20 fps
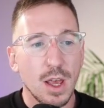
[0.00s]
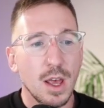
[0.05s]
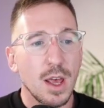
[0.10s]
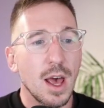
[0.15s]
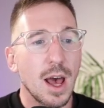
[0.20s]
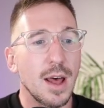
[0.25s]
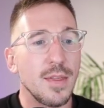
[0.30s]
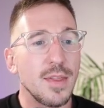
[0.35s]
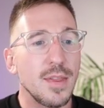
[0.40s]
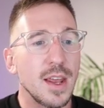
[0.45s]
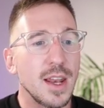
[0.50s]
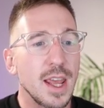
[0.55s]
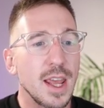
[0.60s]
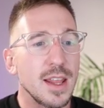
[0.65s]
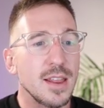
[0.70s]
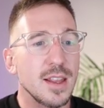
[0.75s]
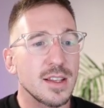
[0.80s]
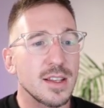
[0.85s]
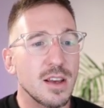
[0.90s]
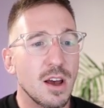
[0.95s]
and then in
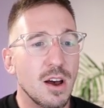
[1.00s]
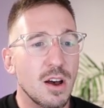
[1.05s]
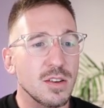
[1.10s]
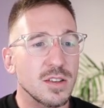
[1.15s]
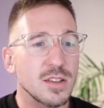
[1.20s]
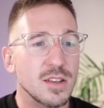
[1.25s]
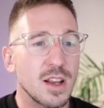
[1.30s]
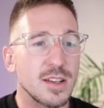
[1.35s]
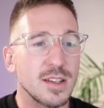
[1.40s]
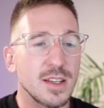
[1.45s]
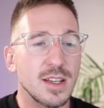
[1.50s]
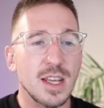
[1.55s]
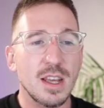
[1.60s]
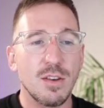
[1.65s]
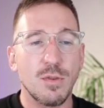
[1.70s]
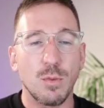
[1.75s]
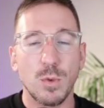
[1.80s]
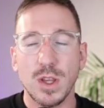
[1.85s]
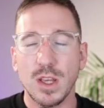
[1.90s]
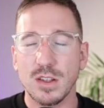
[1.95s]
the tasks underneath,
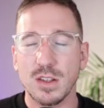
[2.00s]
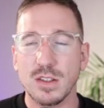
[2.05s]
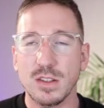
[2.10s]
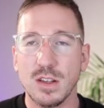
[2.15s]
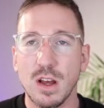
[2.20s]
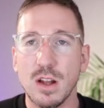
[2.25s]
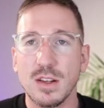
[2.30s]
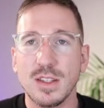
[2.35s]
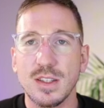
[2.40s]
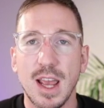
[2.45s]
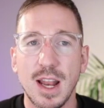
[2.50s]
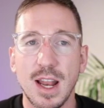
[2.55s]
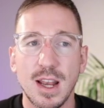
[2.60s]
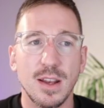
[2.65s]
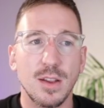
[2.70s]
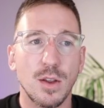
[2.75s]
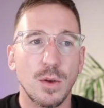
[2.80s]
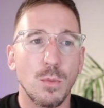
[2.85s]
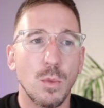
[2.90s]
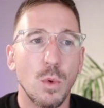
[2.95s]
we can start telling
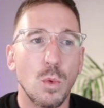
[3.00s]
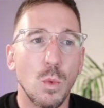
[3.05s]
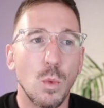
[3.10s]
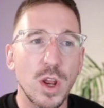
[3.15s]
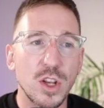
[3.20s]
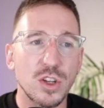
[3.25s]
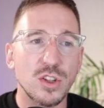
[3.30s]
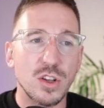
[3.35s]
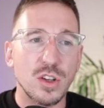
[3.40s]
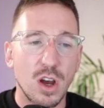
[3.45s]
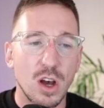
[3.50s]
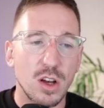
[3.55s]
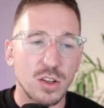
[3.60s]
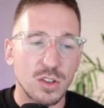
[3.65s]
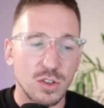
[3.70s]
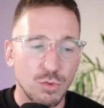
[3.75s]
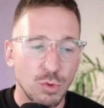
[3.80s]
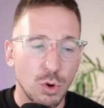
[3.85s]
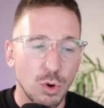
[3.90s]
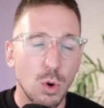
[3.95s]
them which
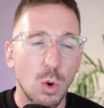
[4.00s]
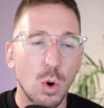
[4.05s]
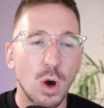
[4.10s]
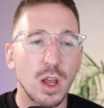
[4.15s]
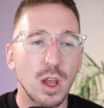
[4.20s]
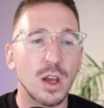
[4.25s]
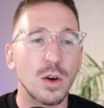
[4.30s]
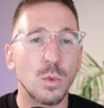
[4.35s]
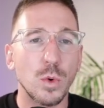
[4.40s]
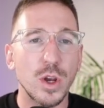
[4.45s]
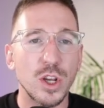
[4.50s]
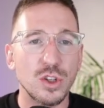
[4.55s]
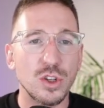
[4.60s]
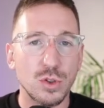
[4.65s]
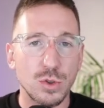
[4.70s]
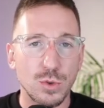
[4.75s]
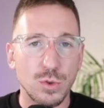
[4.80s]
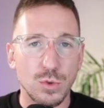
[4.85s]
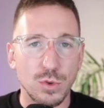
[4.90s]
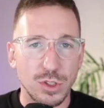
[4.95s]
tasks require which
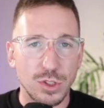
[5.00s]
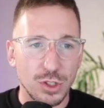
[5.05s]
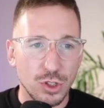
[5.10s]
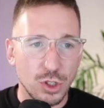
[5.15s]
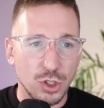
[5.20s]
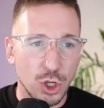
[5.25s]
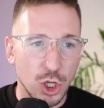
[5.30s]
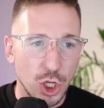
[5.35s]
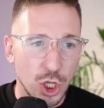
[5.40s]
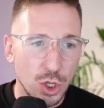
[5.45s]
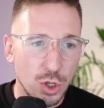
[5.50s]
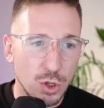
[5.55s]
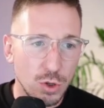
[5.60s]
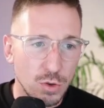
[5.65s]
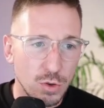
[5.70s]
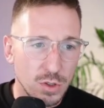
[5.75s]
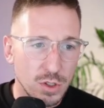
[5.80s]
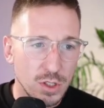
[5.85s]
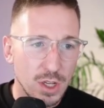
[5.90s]
tools to use.